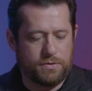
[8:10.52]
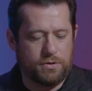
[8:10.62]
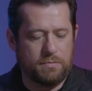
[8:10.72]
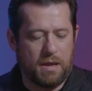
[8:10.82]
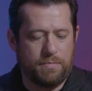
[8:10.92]

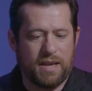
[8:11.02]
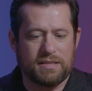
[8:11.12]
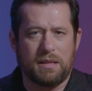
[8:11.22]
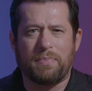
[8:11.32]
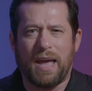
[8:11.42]
do my
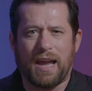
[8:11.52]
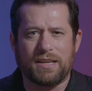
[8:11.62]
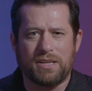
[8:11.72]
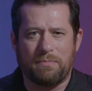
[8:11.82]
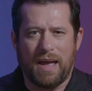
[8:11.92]
best to
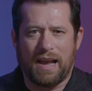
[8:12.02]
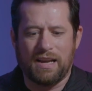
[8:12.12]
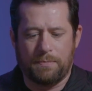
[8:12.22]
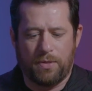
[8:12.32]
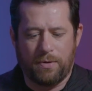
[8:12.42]
package it back
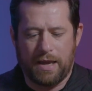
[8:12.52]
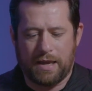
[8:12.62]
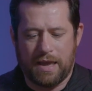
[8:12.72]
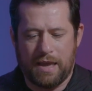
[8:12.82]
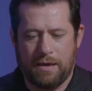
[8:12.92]
up the way
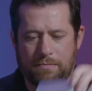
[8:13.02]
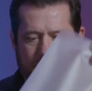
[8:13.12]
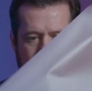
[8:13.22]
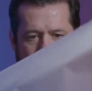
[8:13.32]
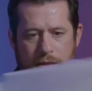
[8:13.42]
it came
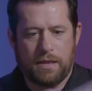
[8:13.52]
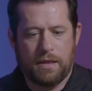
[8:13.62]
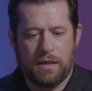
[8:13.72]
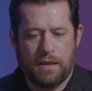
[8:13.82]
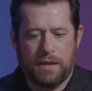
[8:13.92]

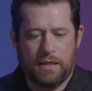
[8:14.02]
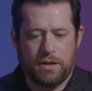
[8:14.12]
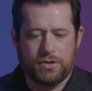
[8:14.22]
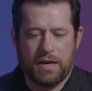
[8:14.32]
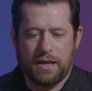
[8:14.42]
and
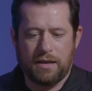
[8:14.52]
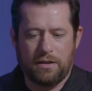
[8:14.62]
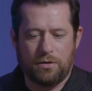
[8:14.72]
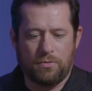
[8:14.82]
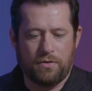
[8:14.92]
then try to get a
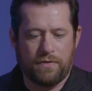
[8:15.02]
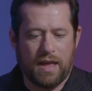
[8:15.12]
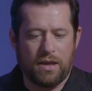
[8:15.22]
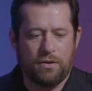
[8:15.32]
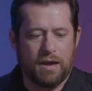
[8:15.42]
little more
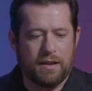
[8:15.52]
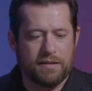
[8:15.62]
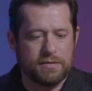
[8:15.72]
value out of the